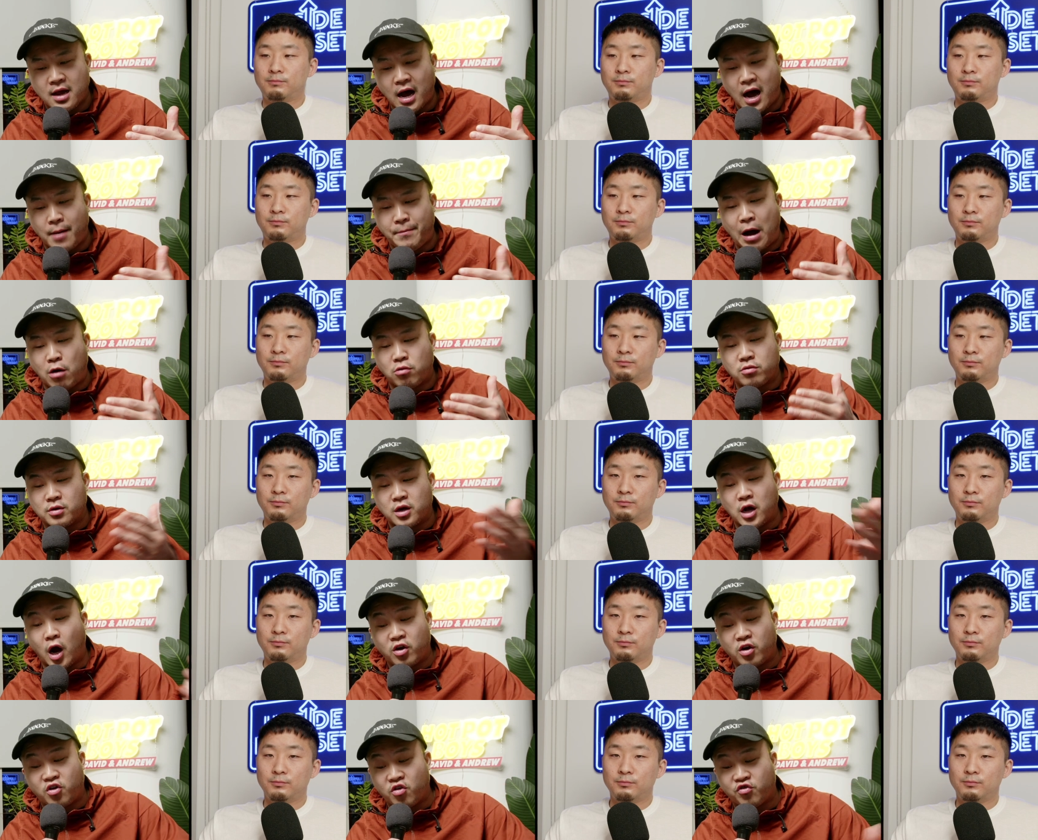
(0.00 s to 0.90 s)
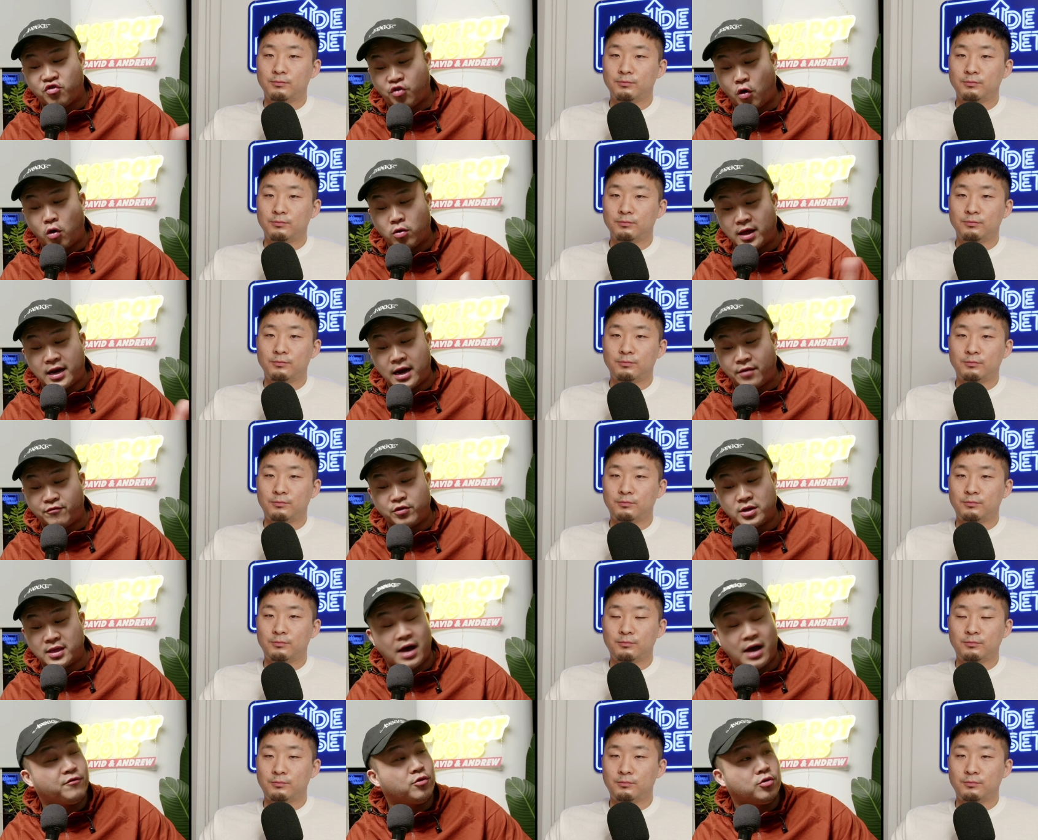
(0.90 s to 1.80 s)
Speaker 1: about gun control at every
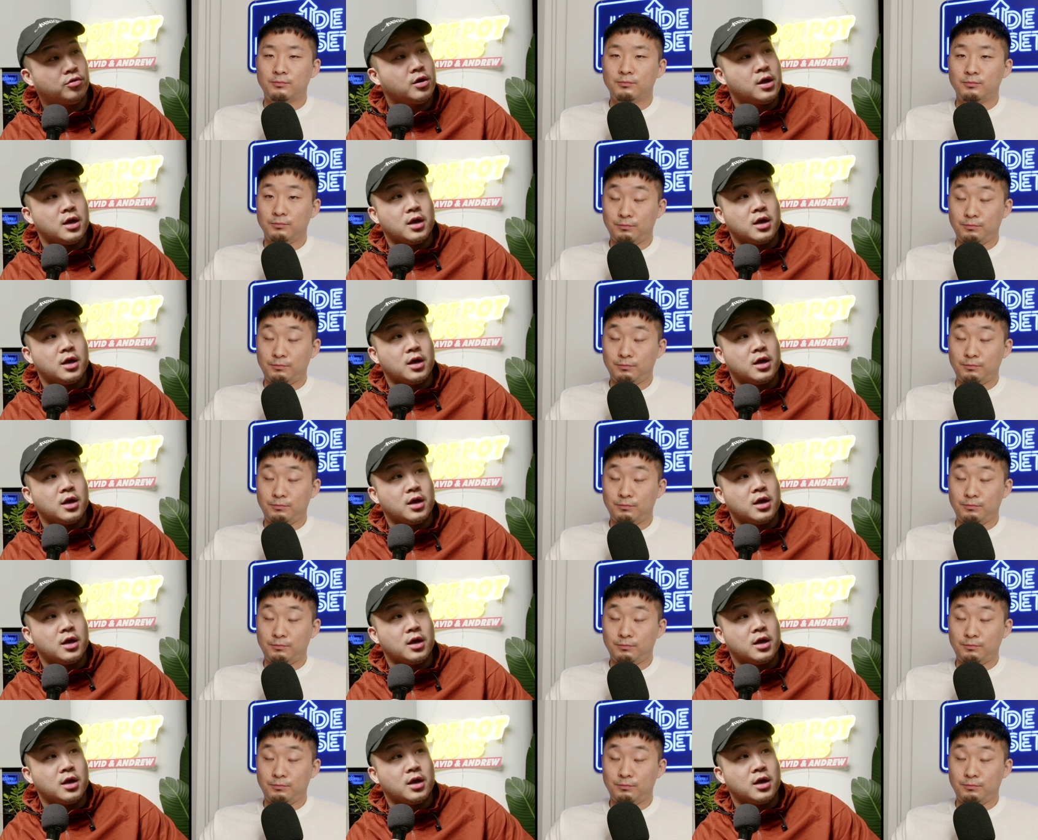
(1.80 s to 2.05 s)
level.